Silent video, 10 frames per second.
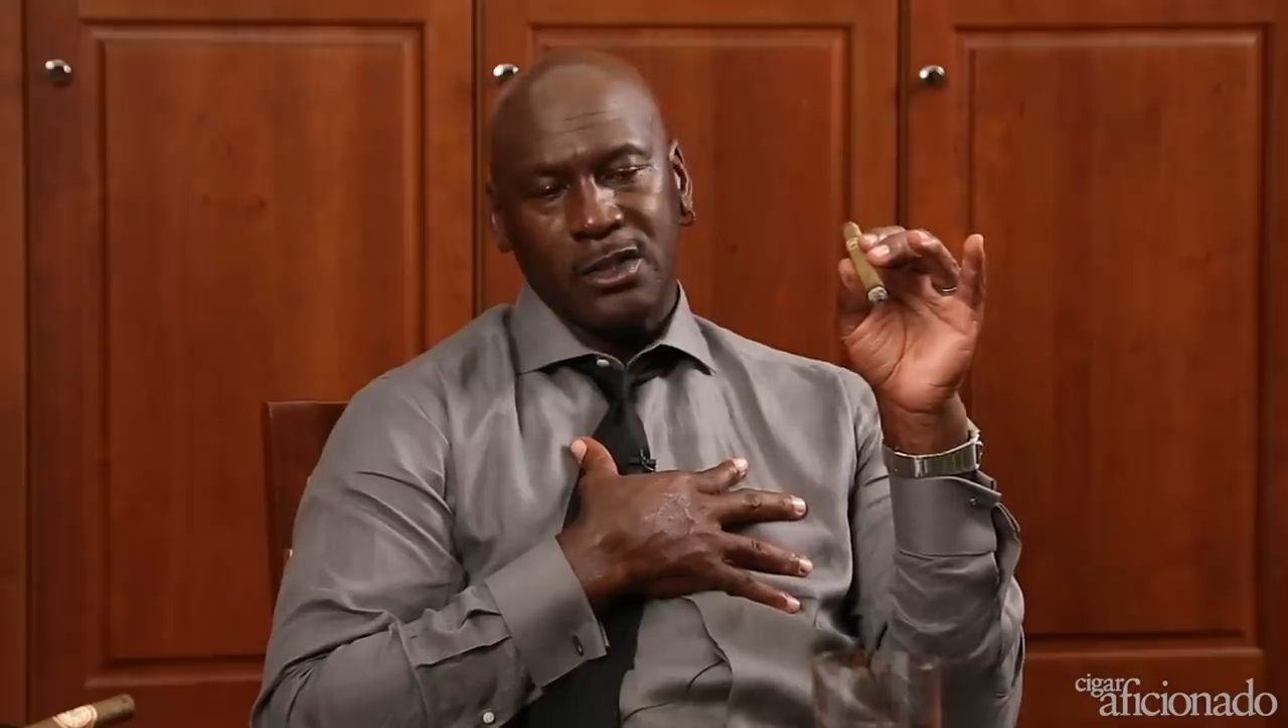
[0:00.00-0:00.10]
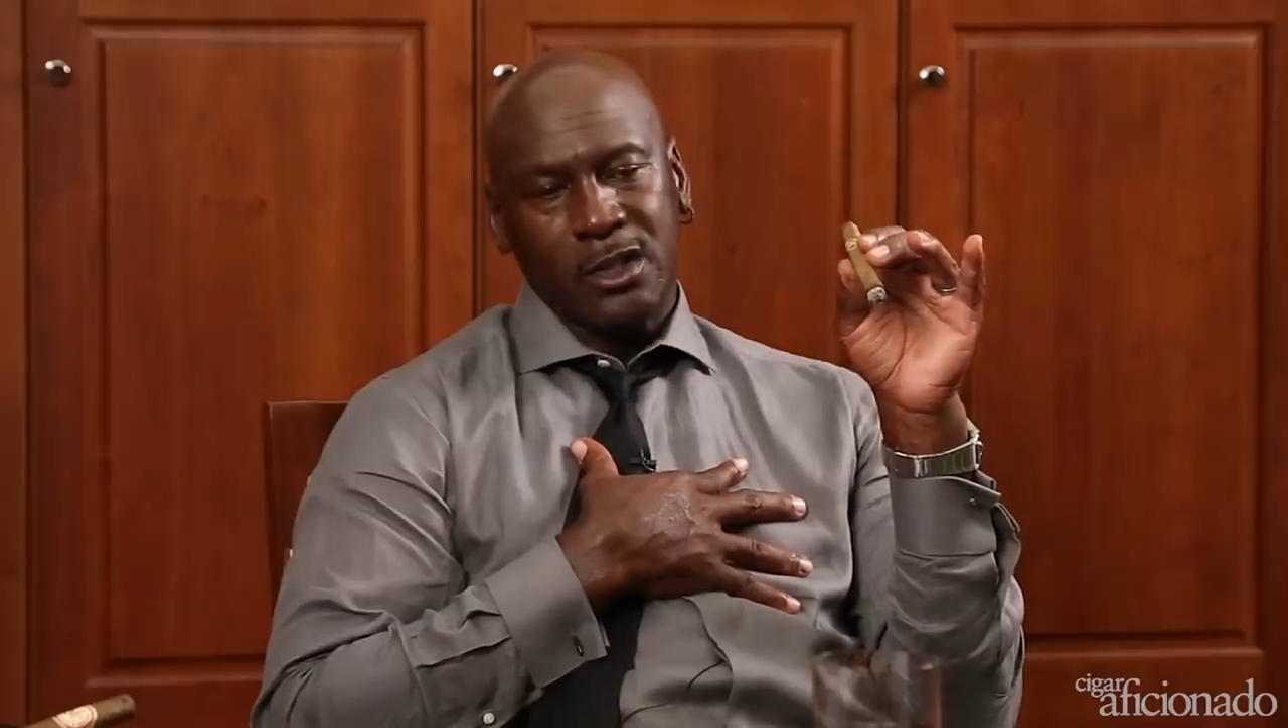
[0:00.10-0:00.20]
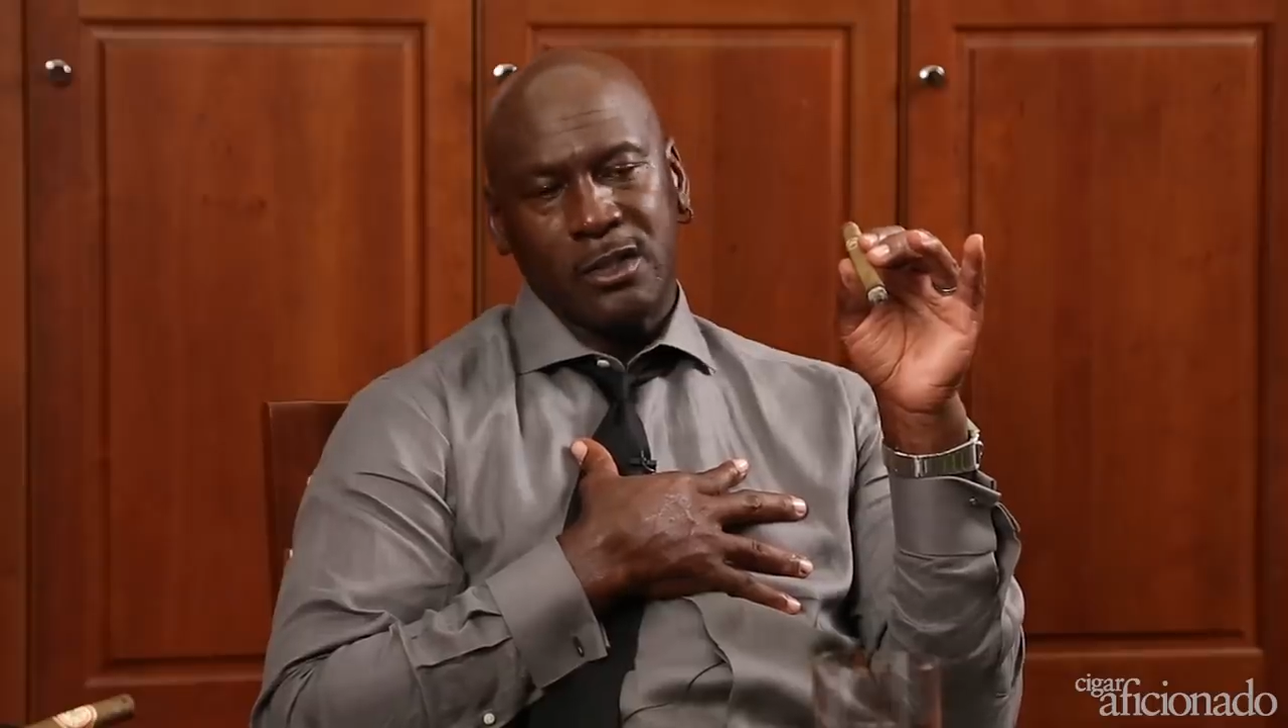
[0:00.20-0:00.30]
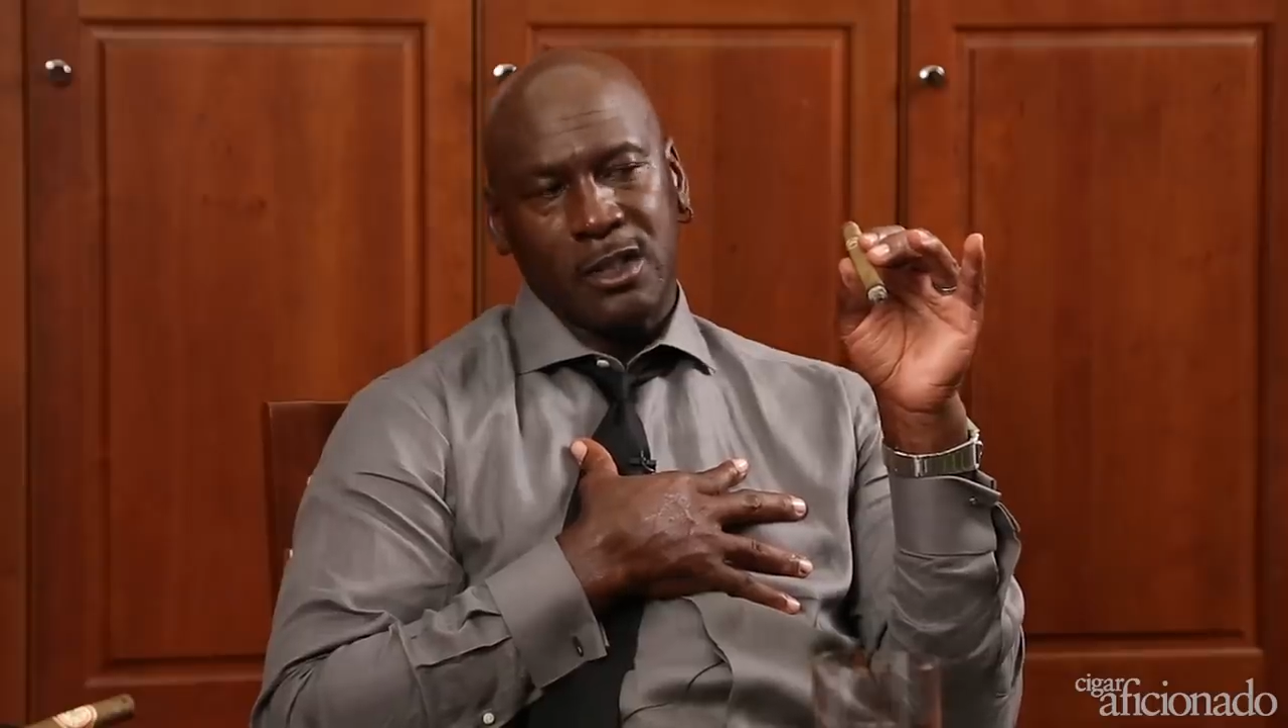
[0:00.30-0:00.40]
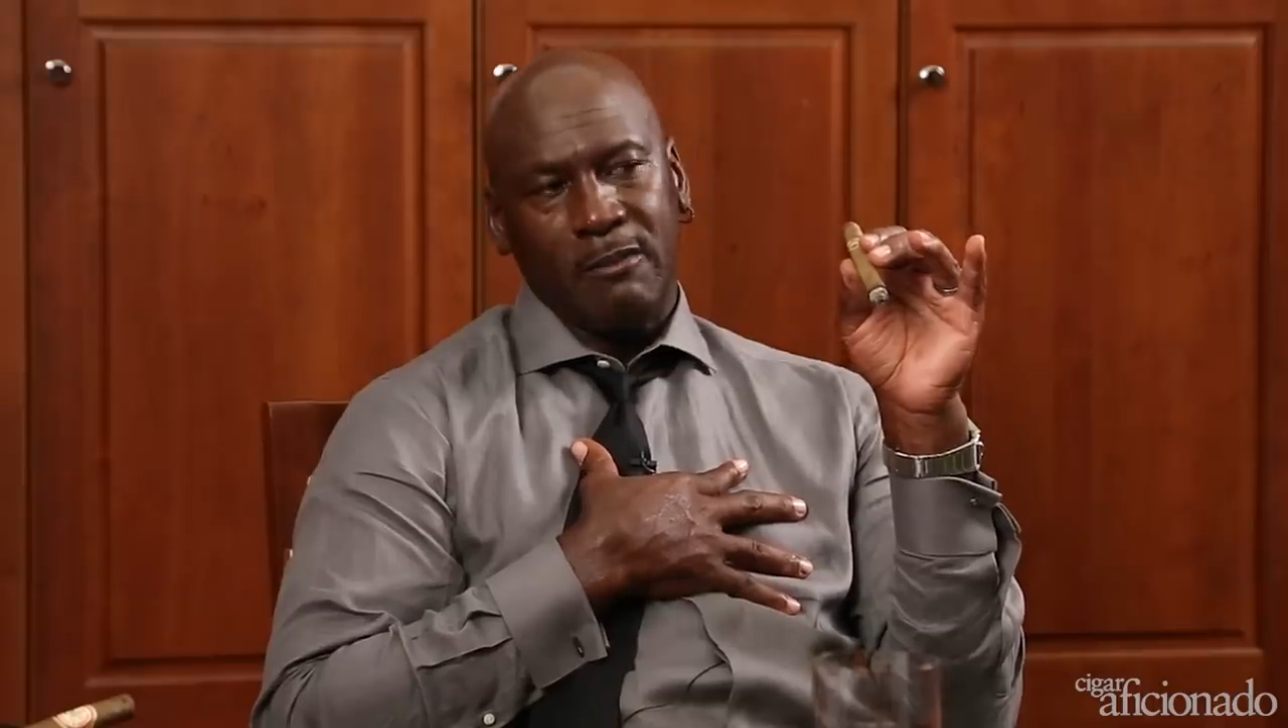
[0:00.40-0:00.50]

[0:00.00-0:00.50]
decisions